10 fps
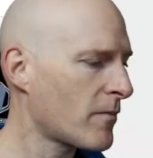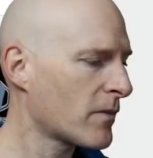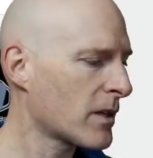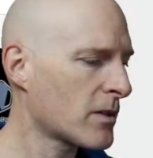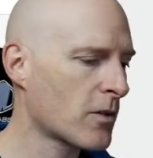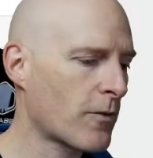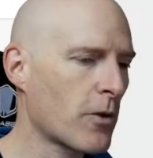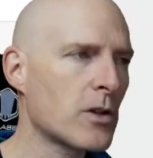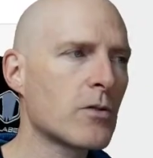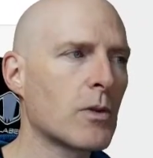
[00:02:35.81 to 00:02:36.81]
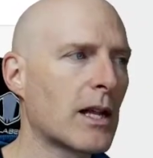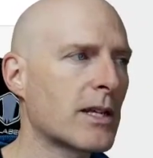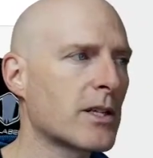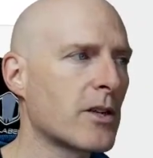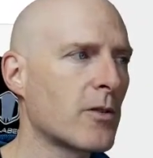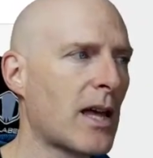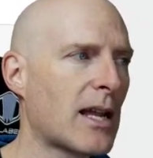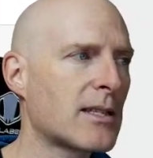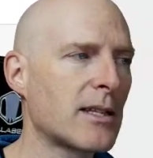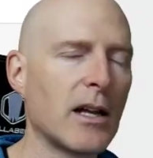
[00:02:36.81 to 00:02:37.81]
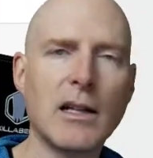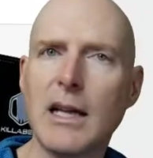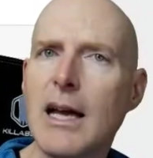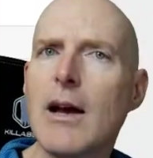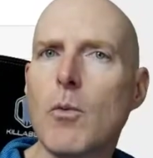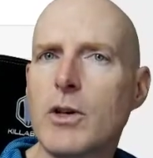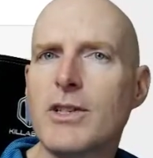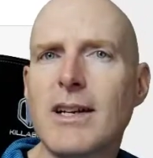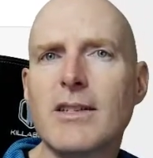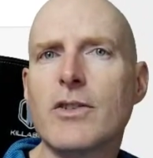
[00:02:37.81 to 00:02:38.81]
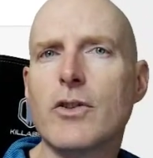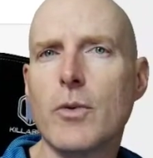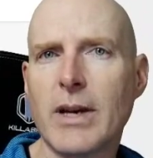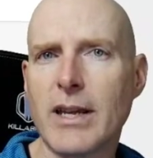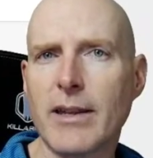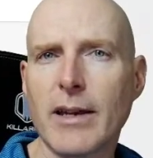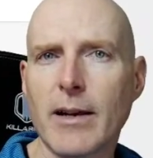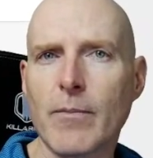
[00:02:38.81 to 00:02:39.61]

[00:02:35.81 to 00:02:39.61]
So first we'll execute that cell, which doesn't do anything.